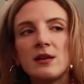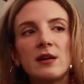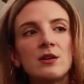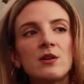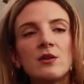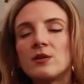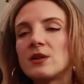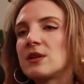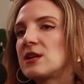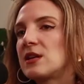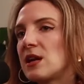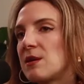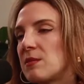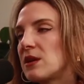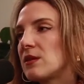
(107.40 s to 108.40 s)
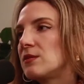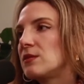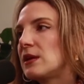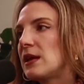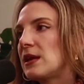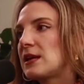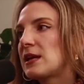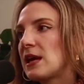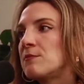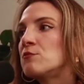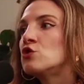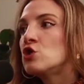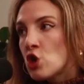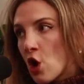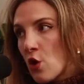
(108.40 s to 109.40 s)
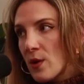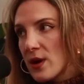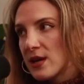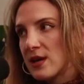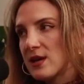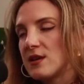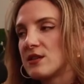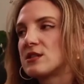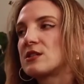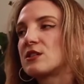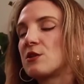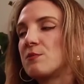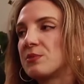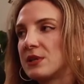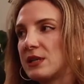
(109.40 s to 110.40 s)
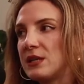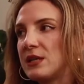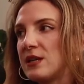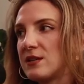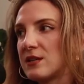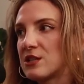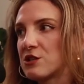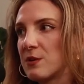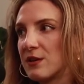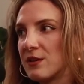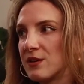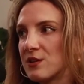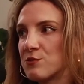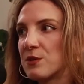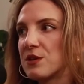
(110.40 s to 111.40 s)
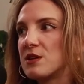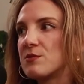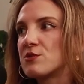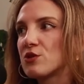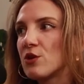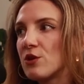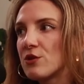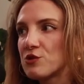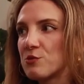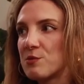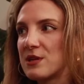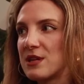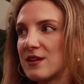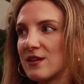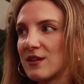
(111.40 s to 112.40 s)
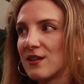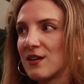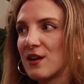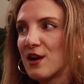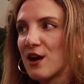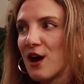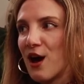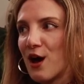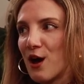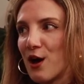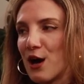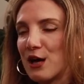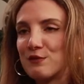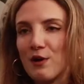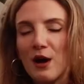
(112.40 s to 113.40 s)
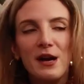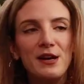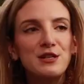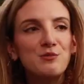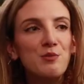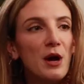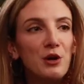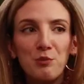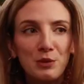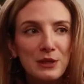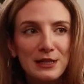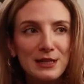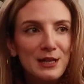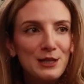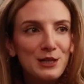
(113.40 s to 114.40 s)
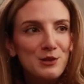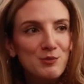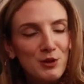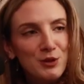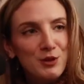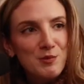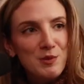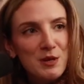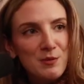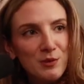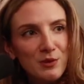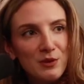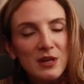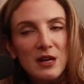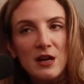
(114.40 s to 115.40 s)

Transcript: and I know that he came knowing he is completely inexperienced, but he was also being advised by completely inexperienced people.